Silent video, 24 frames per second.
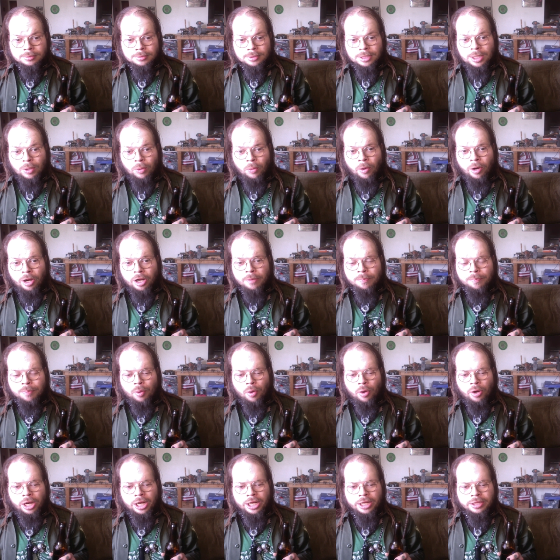At one
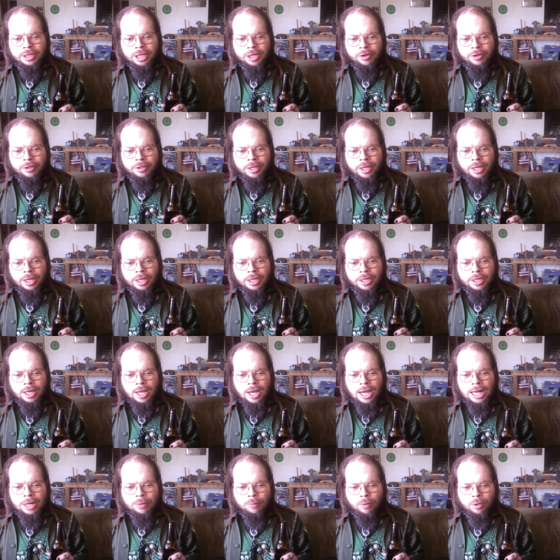point, they were like,
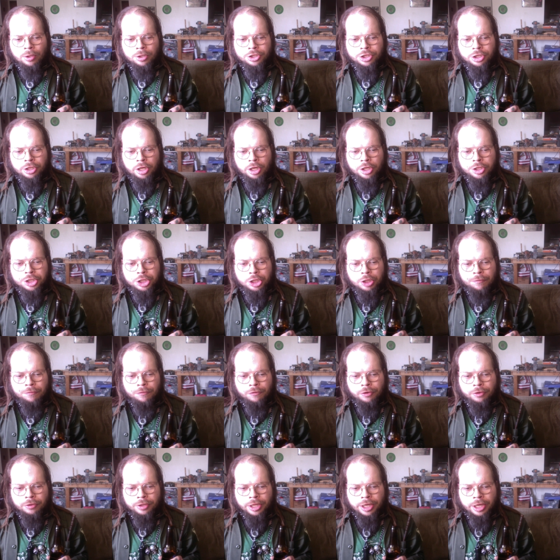God will judge you
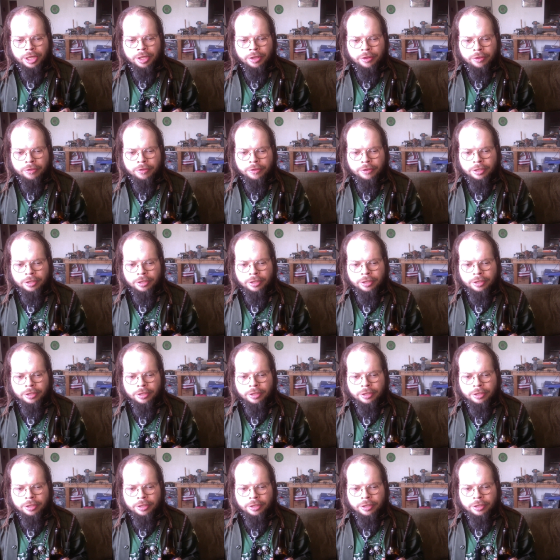for this.